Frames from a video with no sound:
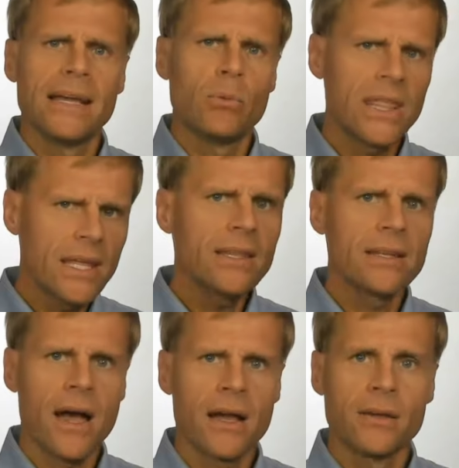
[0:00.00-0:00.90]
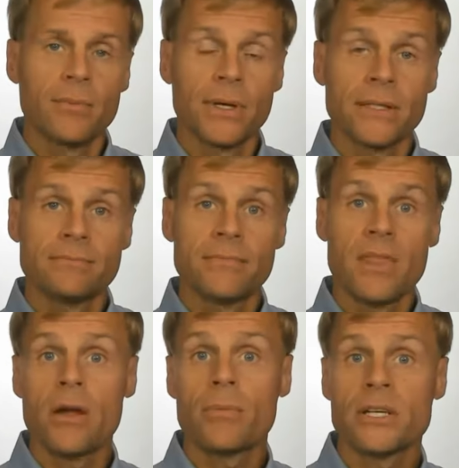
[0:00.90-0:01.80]
Within the document,
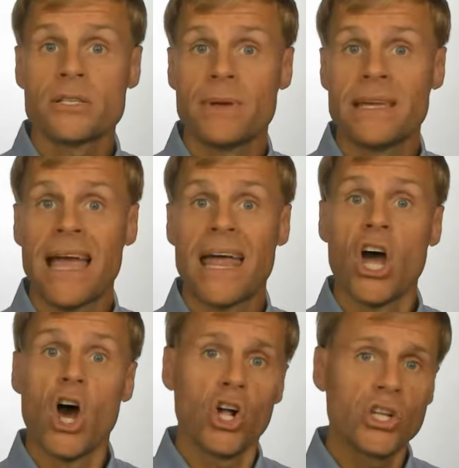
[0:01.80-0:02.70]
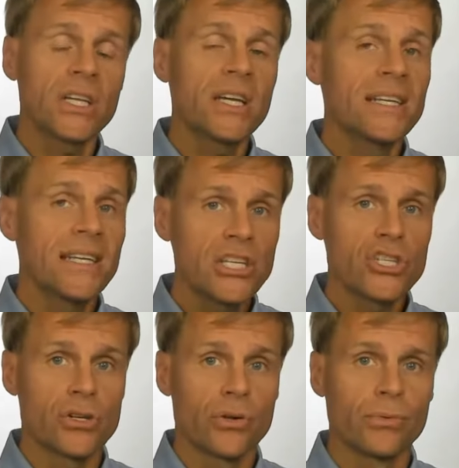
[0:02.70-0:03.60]
there must be an
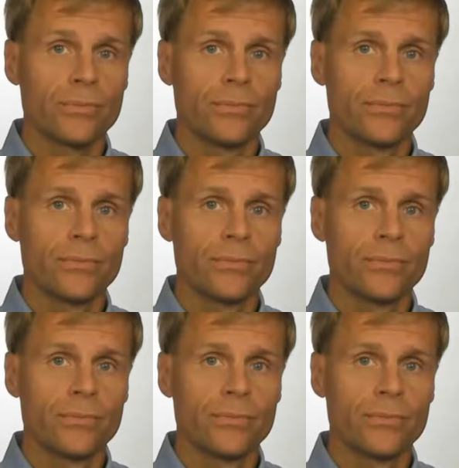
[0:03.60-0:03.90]
unconditional